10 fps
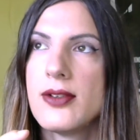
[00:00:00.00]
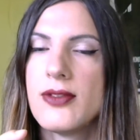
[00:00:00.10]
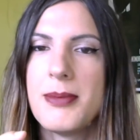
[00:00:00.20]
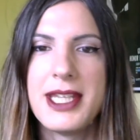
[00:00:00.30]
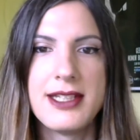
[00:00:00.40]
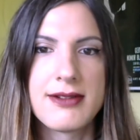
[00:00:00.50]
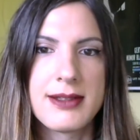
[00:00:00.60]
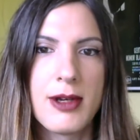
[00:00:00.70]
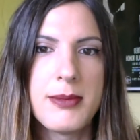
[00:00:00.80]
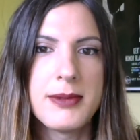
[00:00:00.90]
the media at the
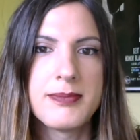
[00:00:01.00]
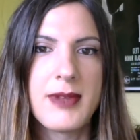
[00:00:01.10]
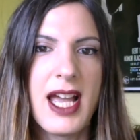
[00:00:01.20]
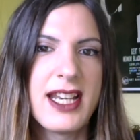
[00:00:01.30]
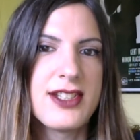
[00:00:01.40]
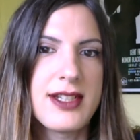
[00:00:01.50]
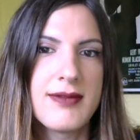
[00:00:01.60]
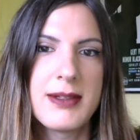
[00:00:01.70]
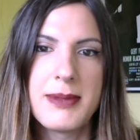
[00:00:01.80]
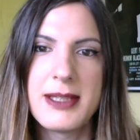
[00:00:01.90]
moment, and it's
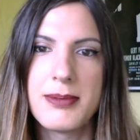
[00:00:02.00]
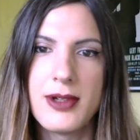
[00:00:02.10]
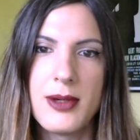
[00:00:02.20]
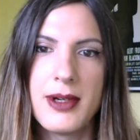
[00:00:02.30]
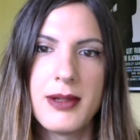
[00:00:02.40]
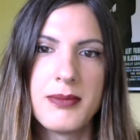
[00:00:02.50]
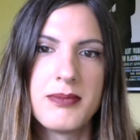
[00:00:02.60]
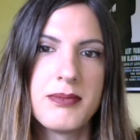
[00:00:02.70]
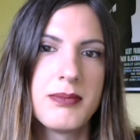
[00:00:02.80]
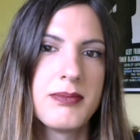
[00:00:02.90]
generally people who are
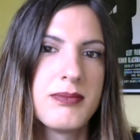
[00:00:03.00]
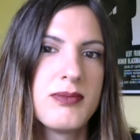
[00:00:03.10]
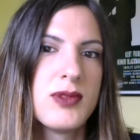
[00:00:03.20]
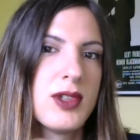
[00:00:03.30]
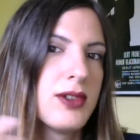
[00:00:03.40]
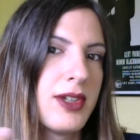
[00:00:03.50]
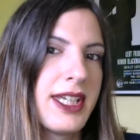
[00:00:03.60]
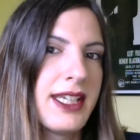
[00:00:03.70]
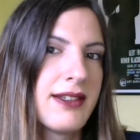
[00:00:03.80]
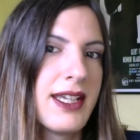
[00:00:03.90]
good
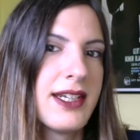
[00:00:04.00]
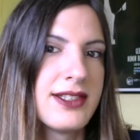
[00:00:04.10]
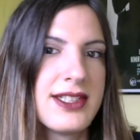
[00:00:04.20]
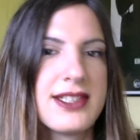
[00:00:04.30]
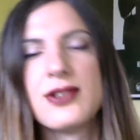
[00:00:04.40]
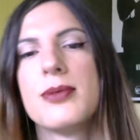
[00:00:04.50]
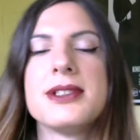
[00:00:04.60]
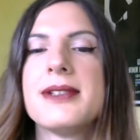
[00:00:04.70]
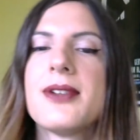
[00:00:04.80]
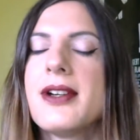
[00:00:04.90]
looking in a
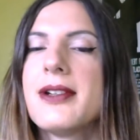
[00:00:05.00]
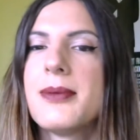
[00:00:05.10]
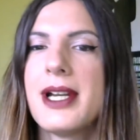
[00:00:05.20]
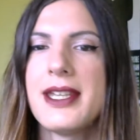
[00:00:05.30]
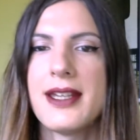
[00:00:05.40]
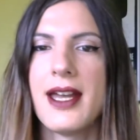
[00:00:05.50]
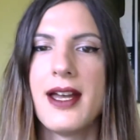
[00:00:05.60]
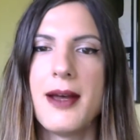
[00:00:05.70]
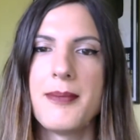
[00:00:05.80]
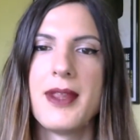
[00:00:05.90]
cis-normative kind of way,
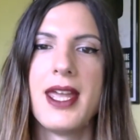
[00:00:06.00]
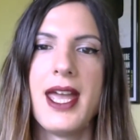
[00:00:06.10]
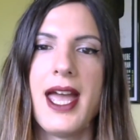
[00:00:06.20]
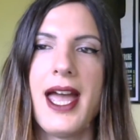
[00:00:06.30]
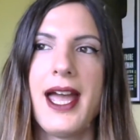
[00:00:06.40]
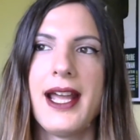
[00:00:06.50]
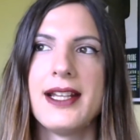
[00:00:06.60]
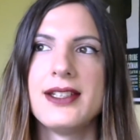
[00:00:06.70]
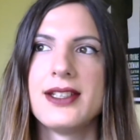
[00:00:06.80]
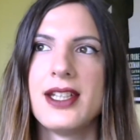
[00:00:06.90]

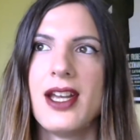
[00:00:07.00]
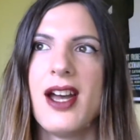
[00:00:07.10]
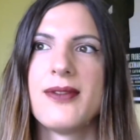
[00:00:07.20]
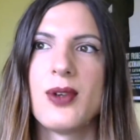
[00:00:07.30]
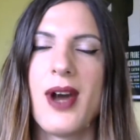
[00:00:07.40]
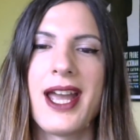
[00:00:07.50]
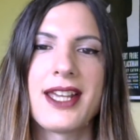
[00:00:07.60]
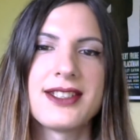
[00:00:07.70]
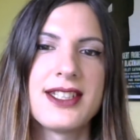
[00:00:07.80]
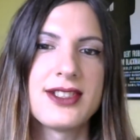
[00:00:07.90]
and have got
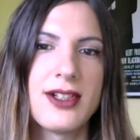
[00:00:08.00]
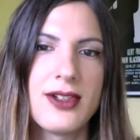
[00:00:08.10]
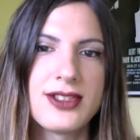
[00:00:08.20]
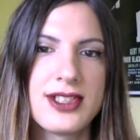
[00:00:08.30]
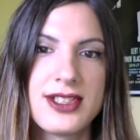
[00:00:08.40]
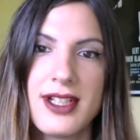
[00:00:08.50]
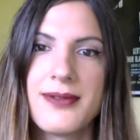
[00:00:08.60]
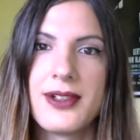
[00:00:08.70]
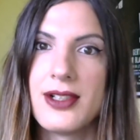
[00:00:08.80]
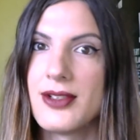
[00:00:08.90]
access to lots of
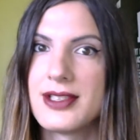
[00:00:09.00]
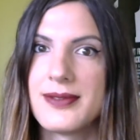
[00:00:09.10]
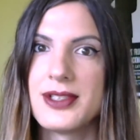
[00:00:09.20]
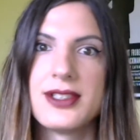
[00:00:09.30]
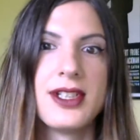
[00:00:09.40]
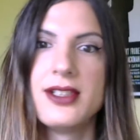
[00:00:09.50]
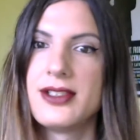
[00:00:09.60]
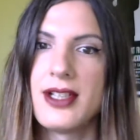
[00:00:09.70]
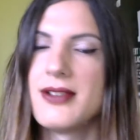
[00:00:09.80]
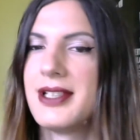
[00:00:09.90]
stuff that lots of us
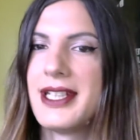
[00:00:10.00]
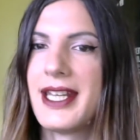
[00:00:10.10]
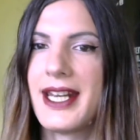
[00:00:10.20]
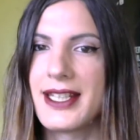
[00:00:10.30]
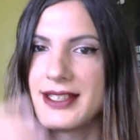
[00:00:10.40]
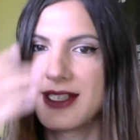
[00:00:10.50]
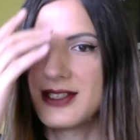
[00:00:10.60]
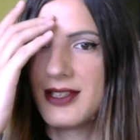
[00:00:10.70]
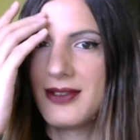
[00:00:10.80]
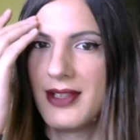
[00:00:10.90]
don't really get access
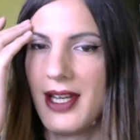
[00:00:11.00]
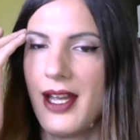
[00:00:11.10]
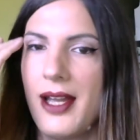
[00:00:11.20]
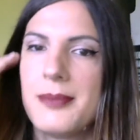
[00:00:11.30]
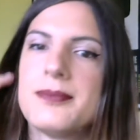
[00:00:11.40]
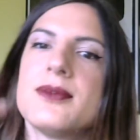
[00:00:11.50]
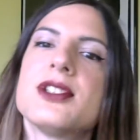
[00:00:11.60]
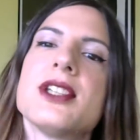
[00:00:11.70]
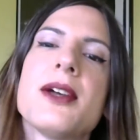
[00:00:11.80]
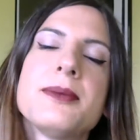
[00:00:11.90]
to.
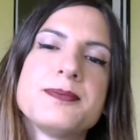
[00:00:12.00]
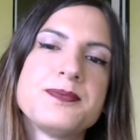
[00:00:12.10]
So